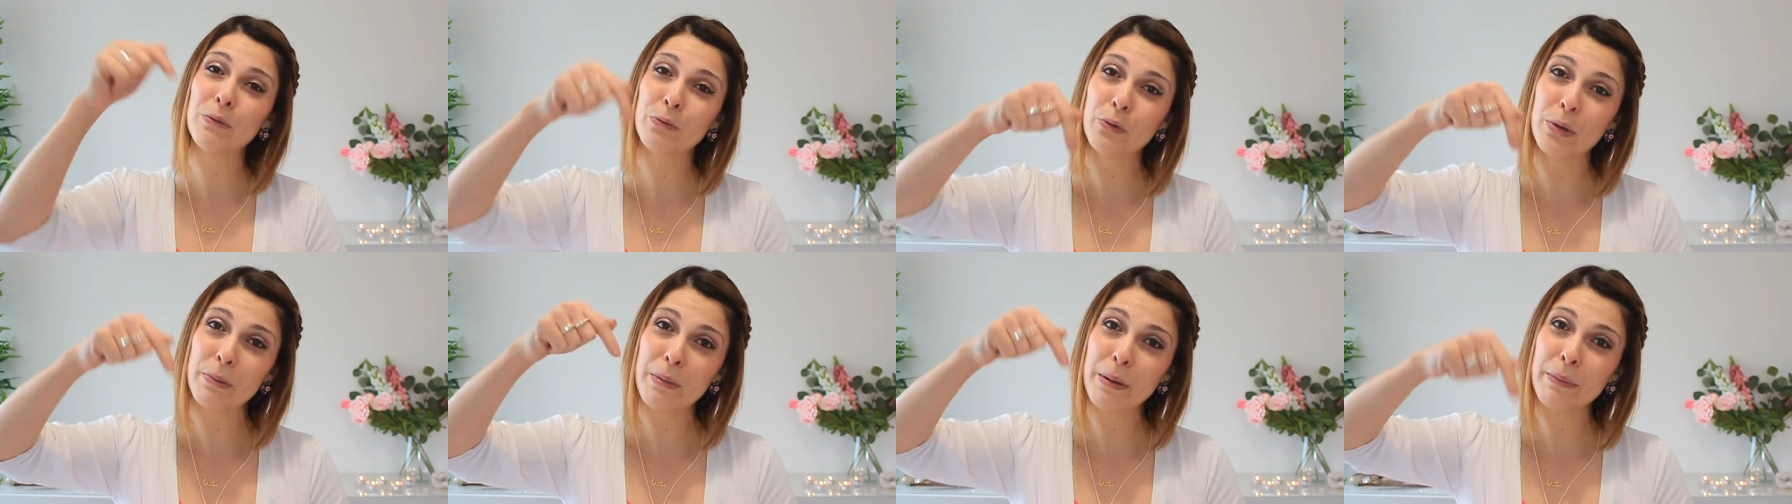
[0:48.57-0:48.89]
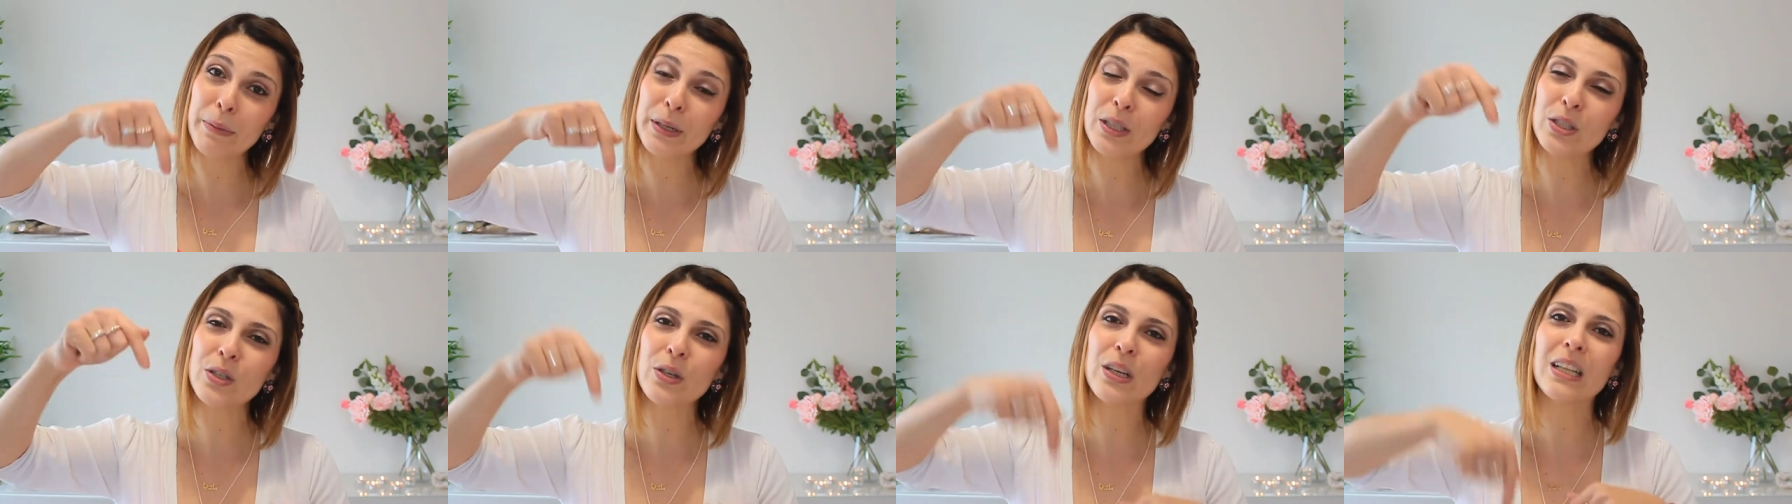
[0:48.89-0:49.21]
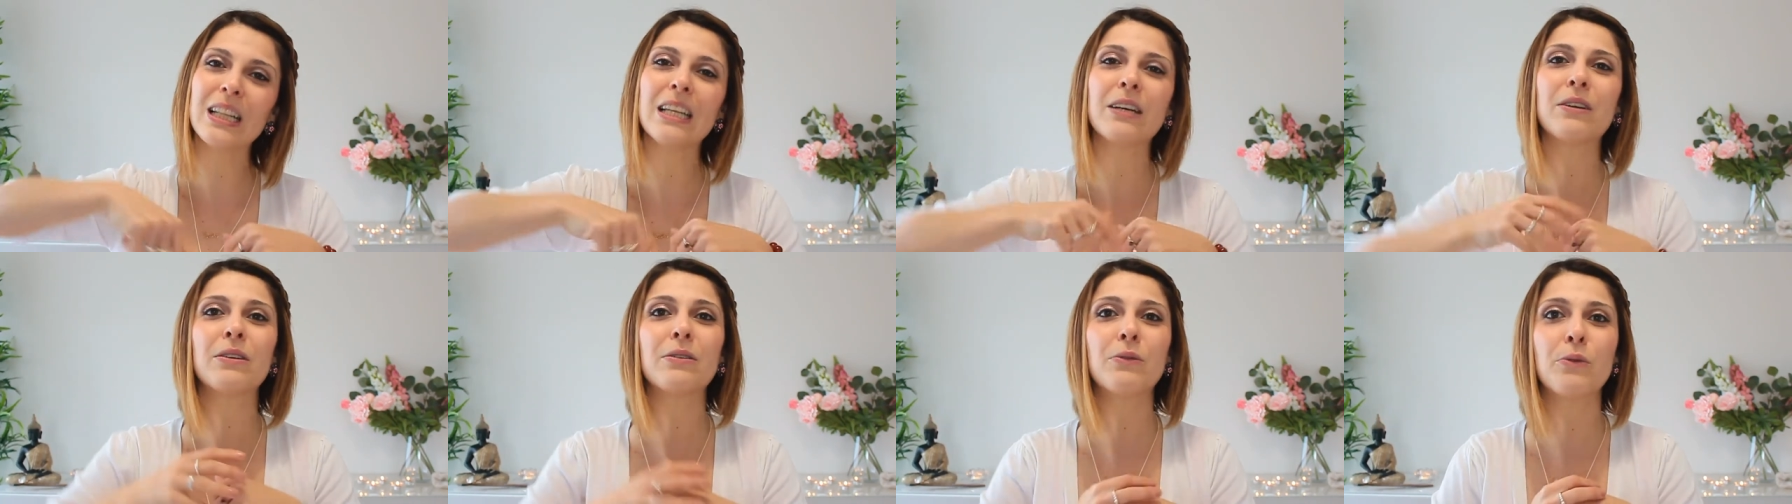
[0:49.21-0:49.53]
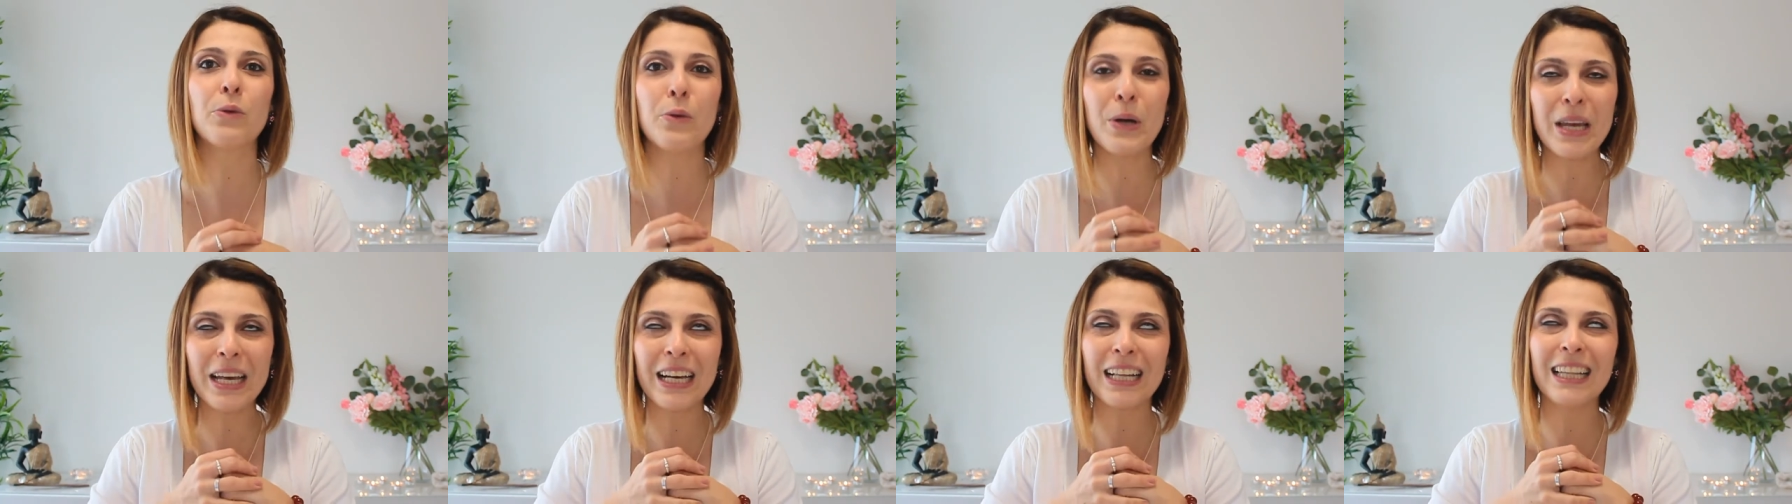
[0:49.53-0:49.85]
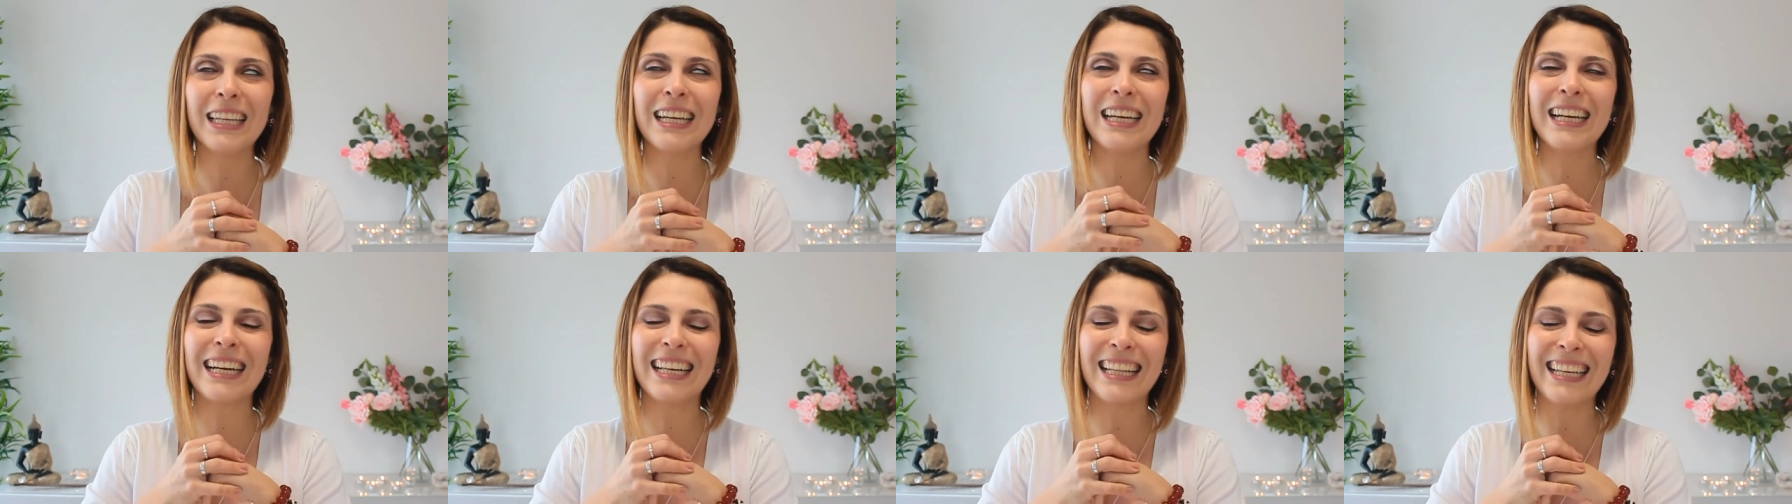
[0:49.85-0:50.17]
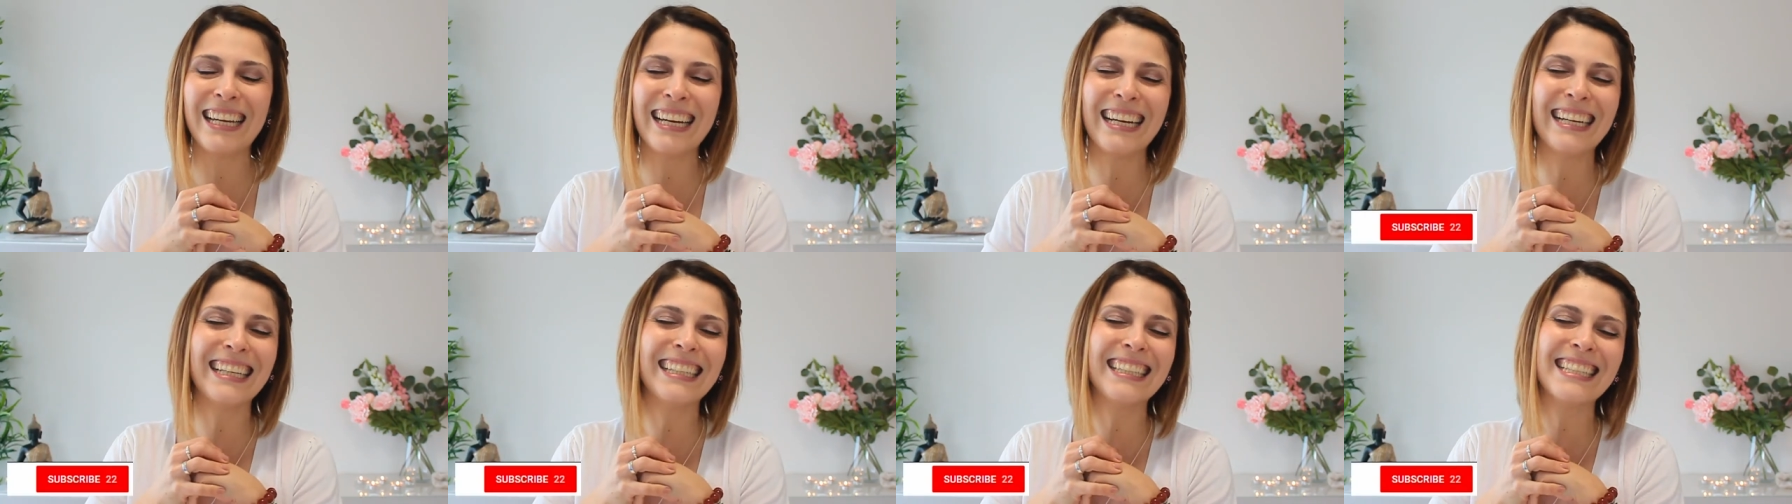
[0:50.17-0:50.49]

remember to quickly click